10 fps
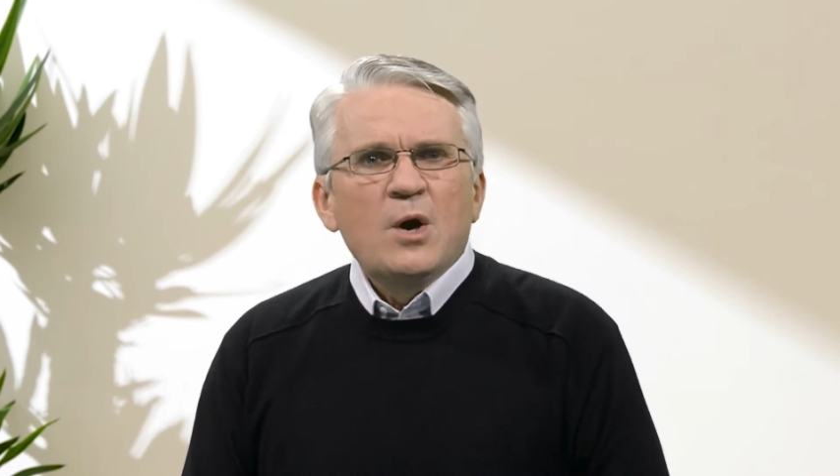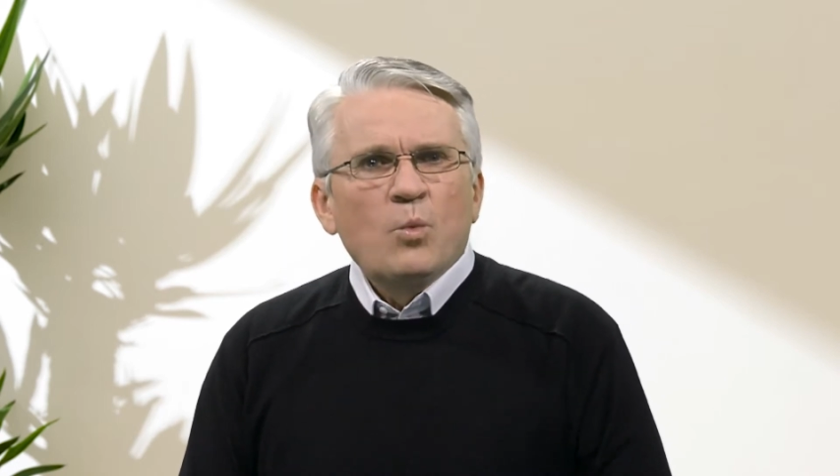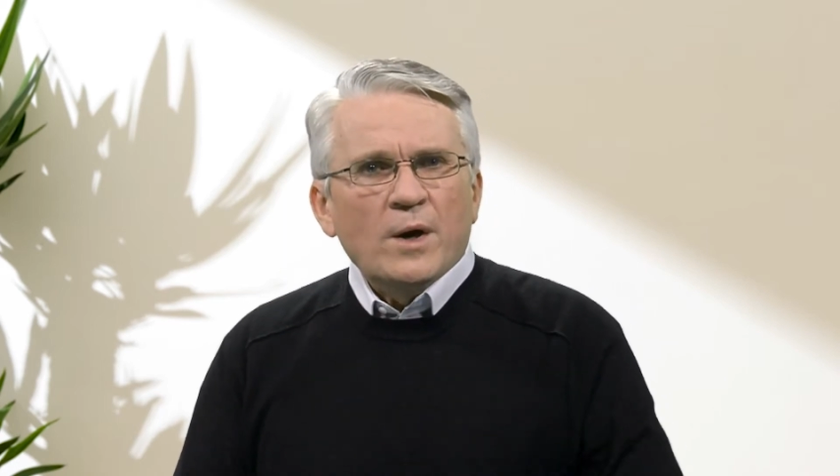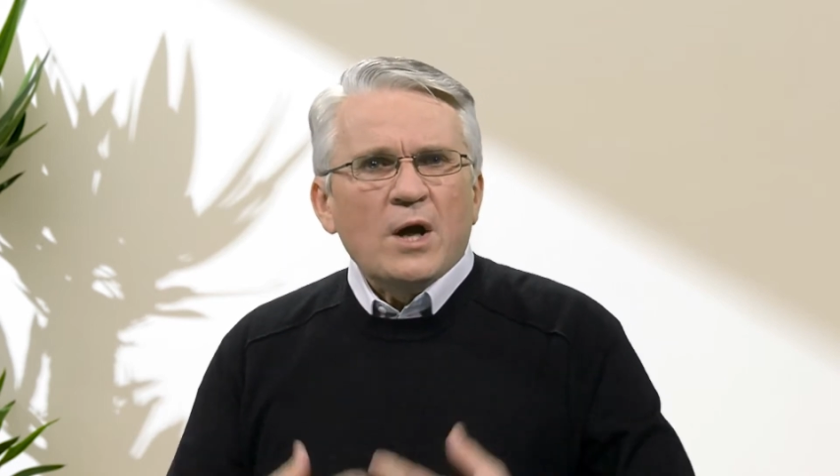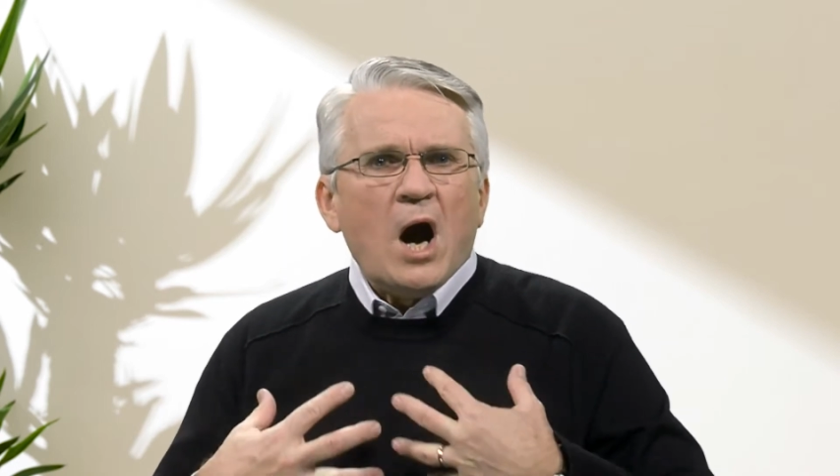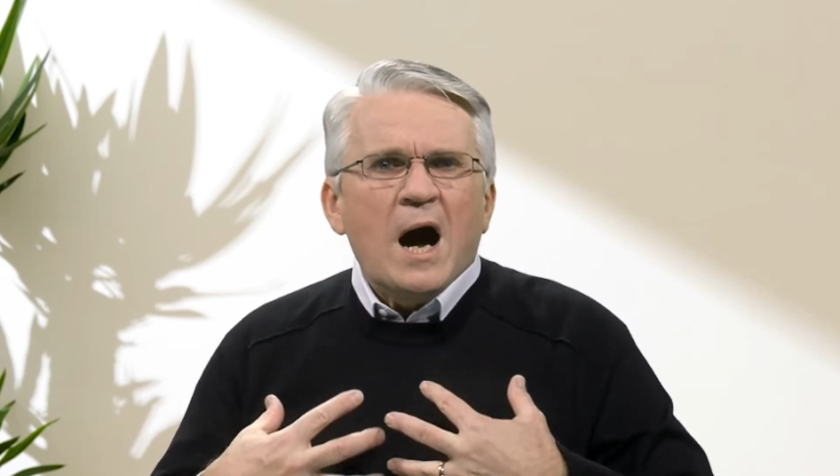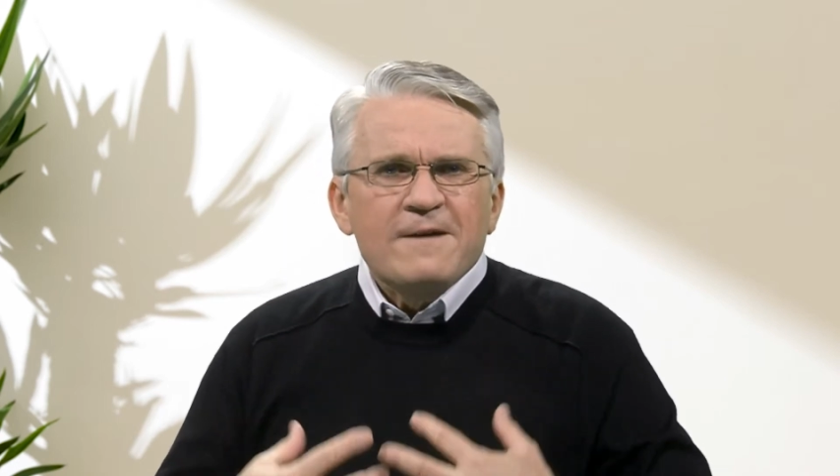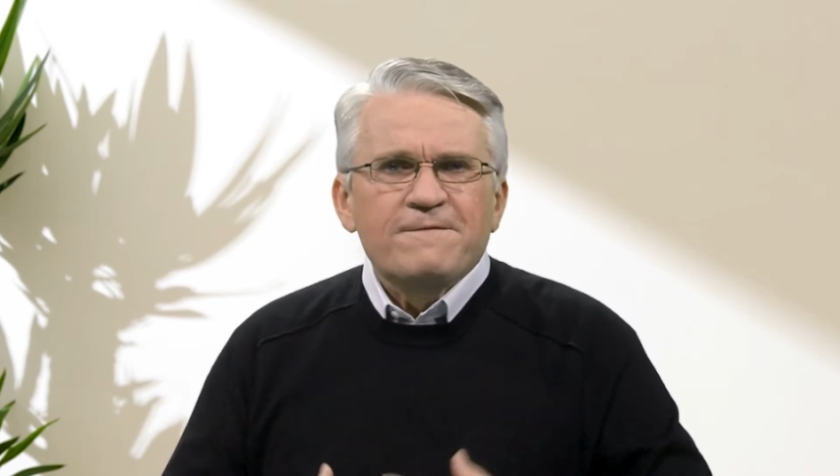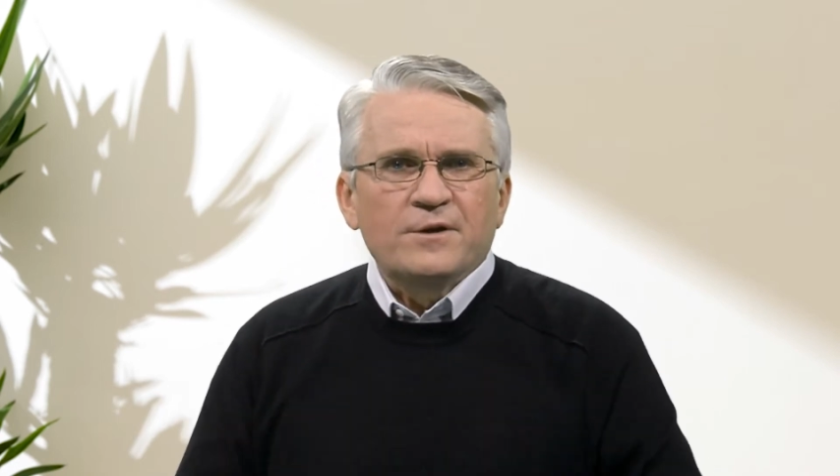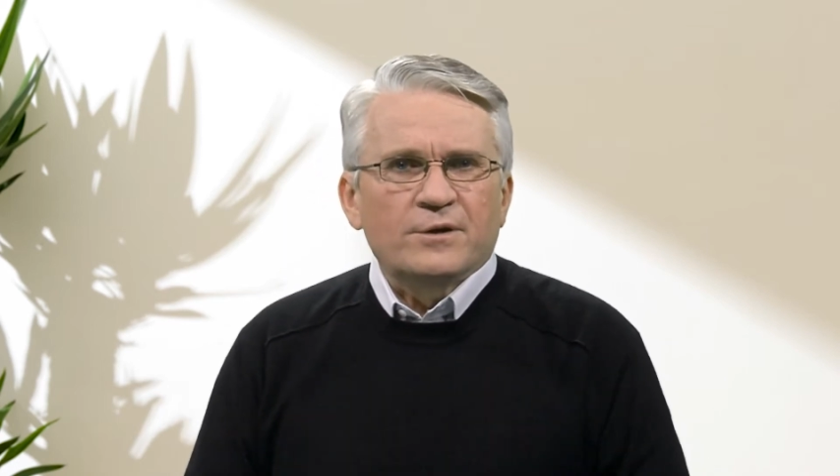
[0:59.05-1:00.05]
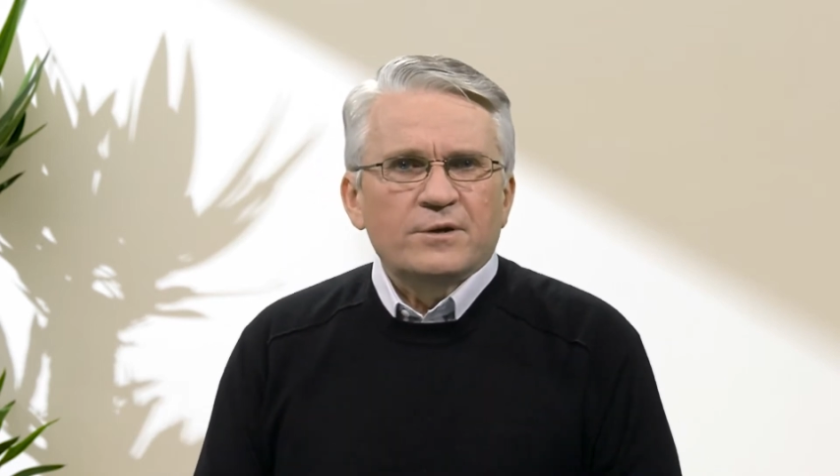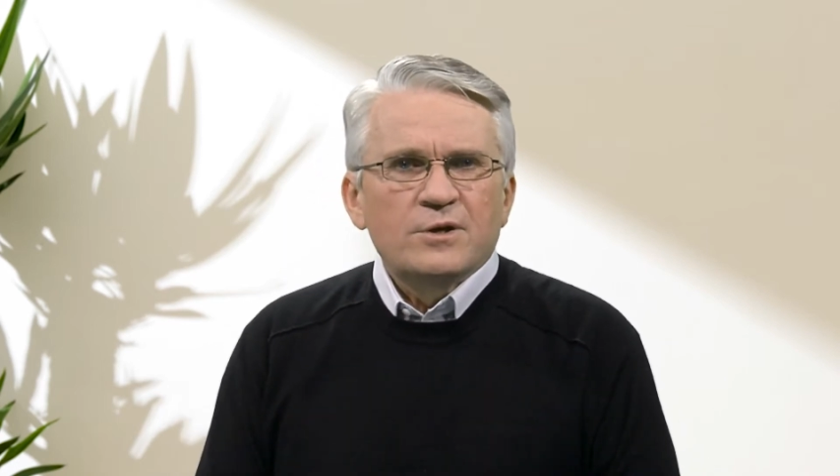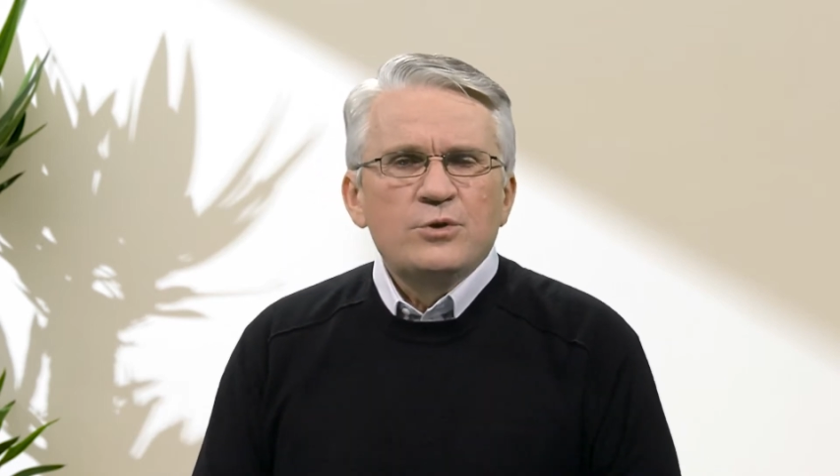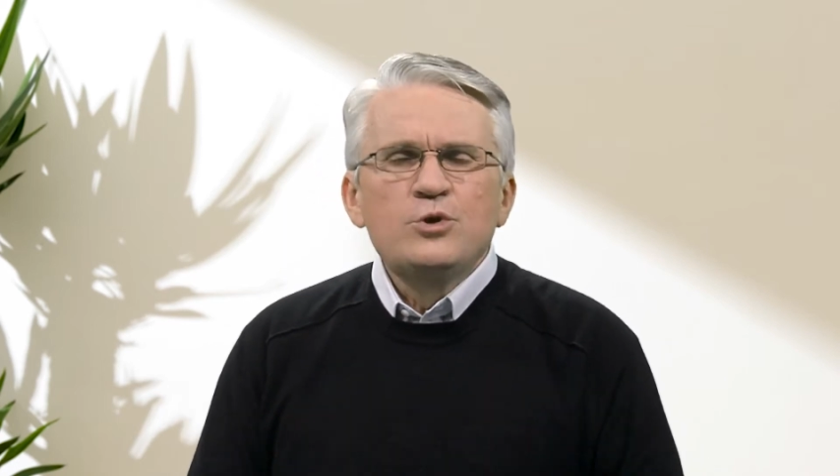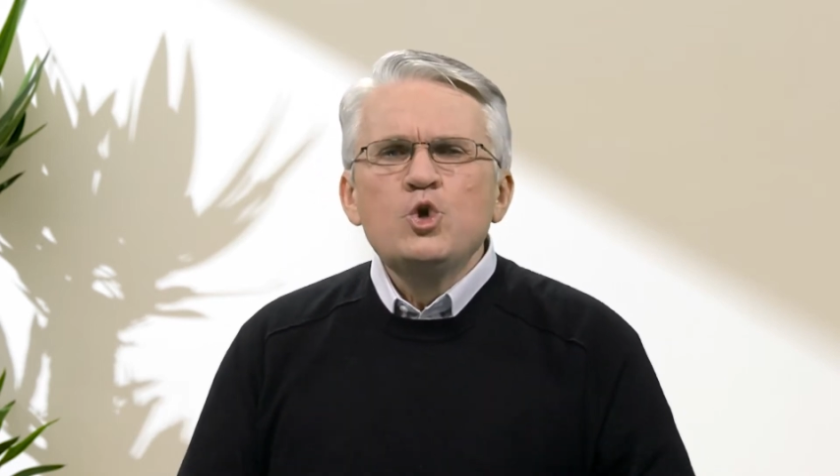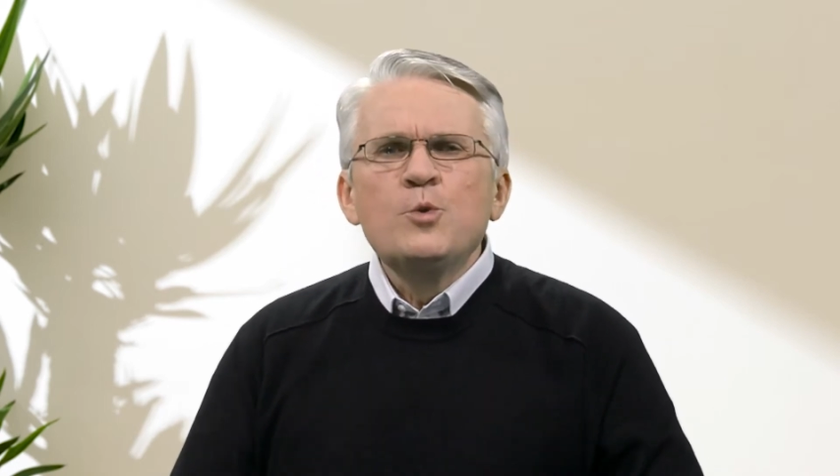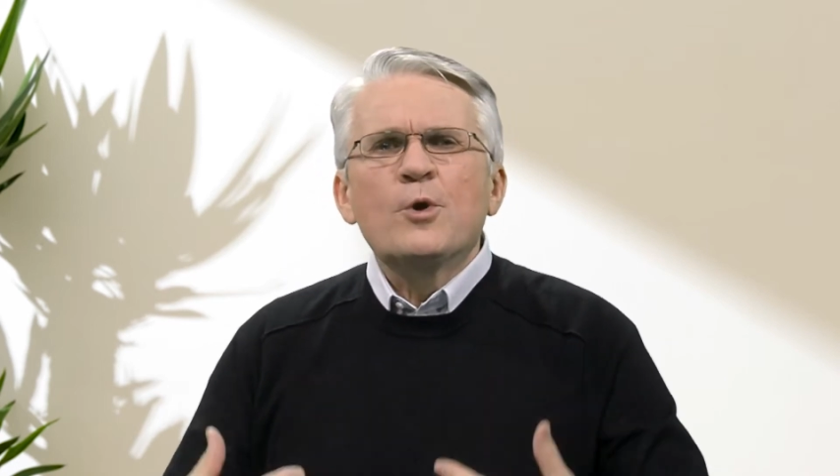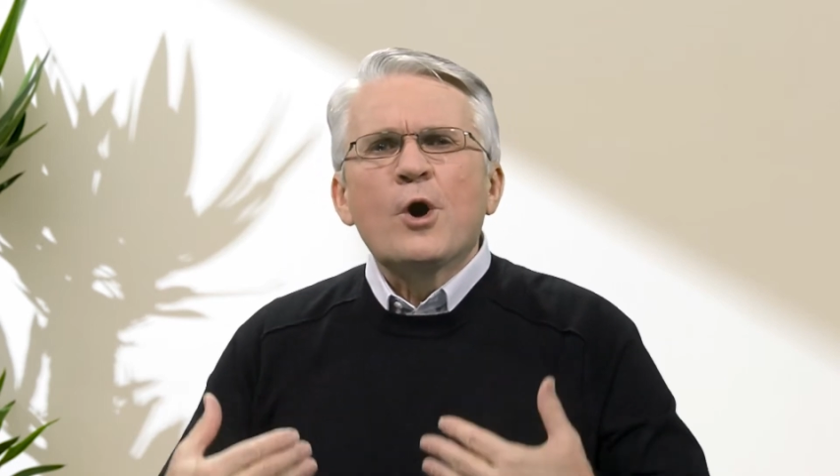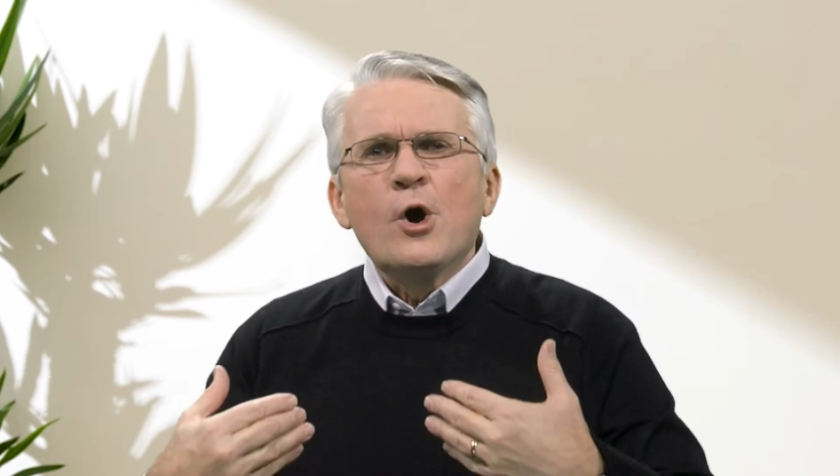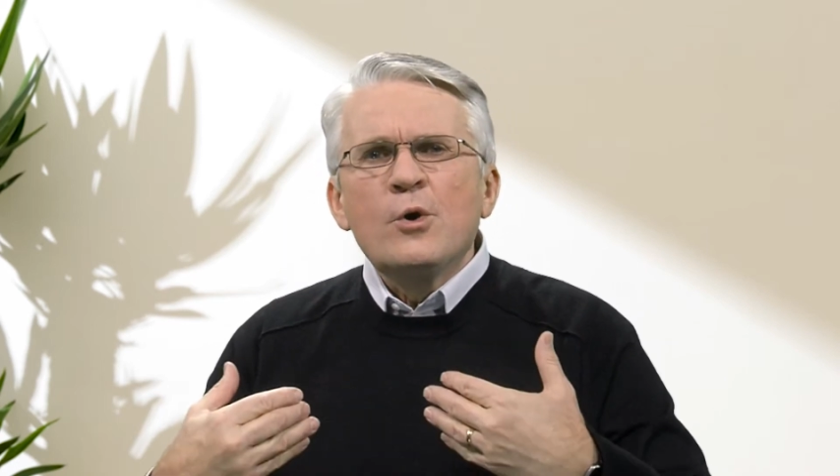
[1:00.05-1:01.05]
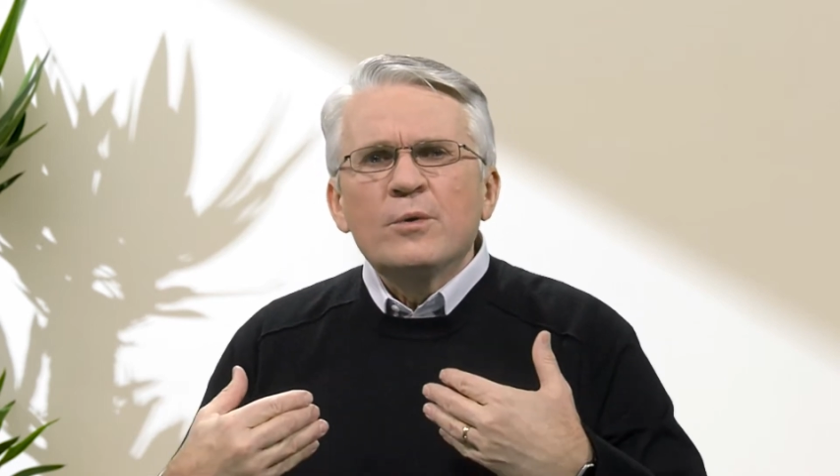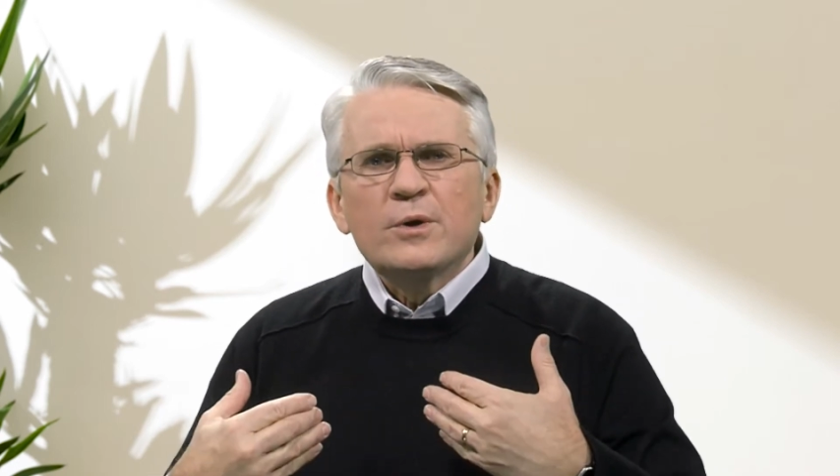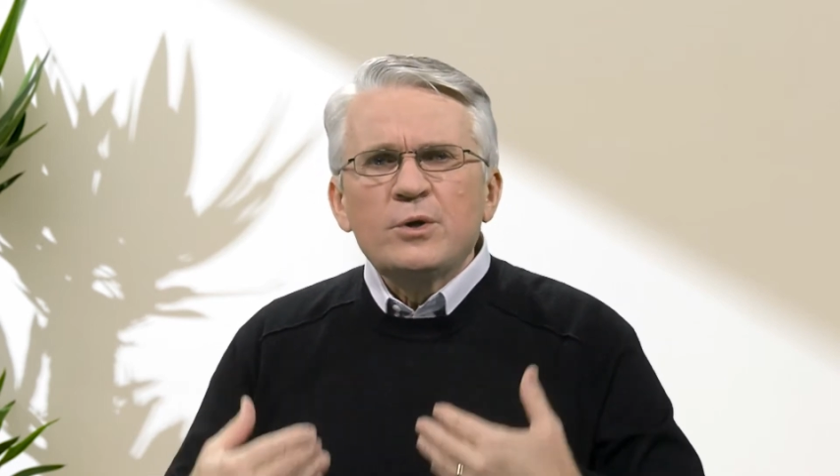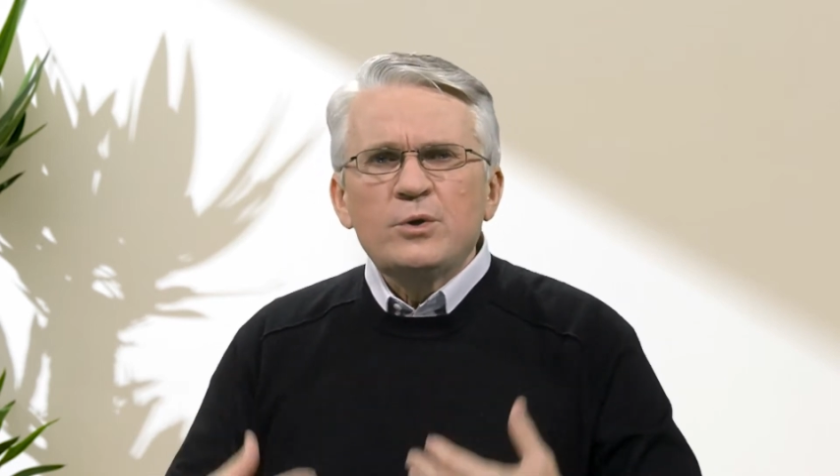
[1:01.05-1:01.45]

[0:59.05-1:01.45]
what I felt, numero